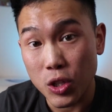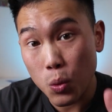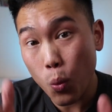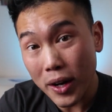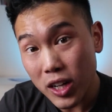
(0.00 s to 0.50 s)
So
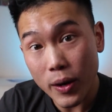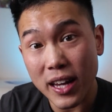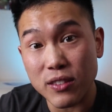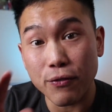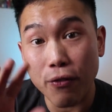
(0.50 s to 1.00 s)
you wanna go
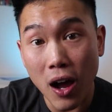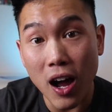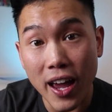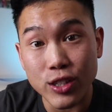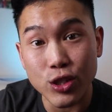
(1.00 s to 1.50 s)
as
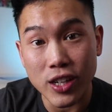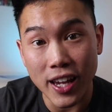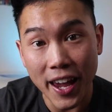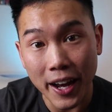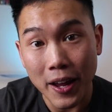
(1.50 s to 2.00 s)
far as you
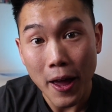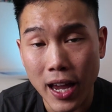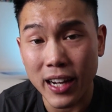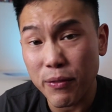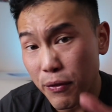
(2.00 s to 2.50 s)
can.
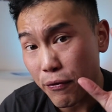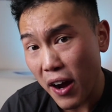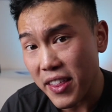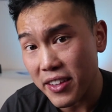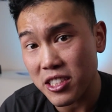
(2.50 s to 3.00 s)
And if you
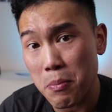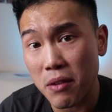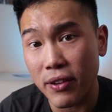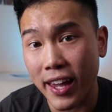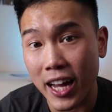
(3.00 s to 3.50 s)
find that there's a
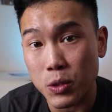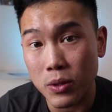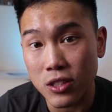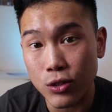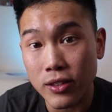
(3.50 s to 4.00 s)
bit of a catch
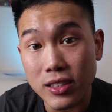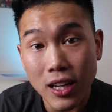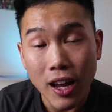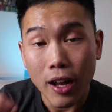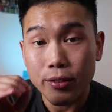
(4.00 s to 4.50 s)
when you do
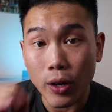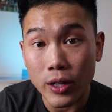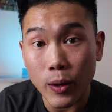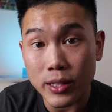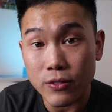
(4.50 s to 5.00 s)
this,
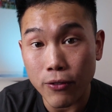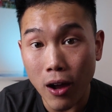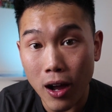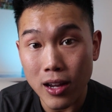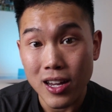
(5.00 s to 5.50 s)
don't go as
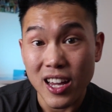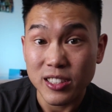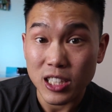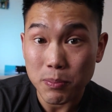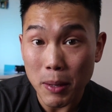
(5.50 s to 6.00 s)
far,
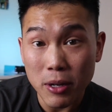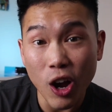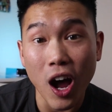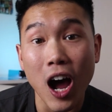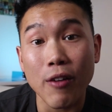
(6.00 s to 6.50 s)
just maybe
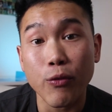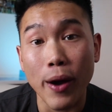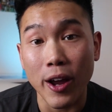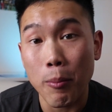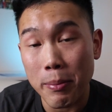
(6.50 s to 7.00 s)
go
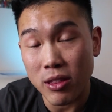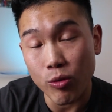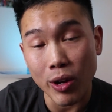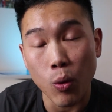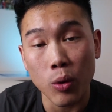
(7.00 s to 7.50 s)
halfway or maybe
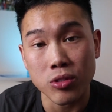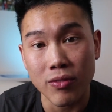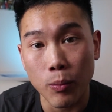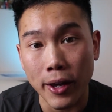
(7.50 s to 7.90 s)
3/4 of